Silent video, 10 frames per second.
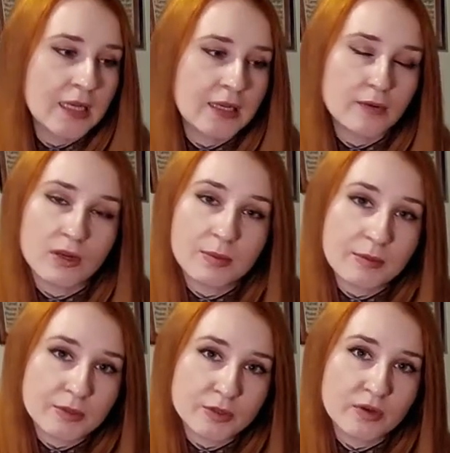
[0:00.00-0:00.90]
Now, a lot of
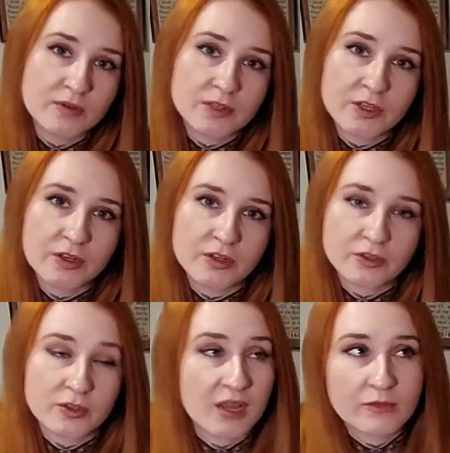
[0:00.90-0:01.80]
people do love Security
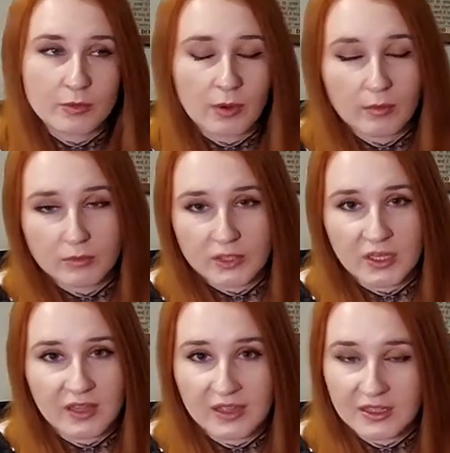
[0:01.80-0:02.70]
Control. I have no problem with it.
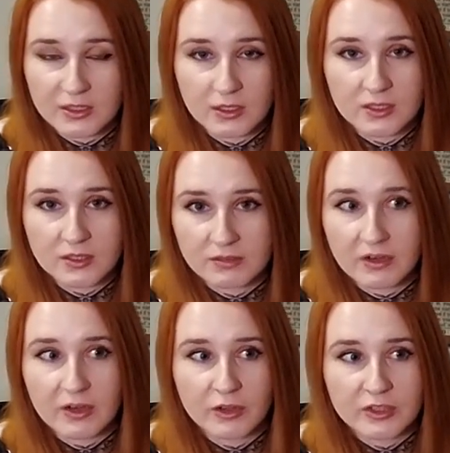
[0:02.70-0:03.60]
I think it's a
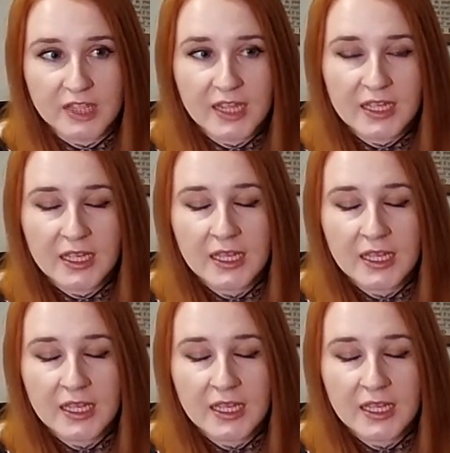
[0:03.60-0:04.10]
very good deck.